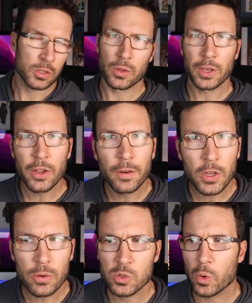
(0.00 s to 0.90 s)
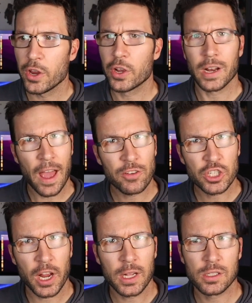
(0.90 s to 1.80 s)
So the interview is where you're gonna have a
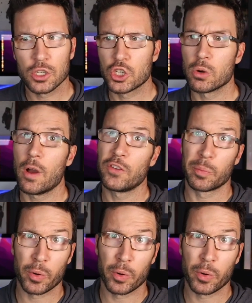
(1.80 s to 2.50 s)
chance to show off your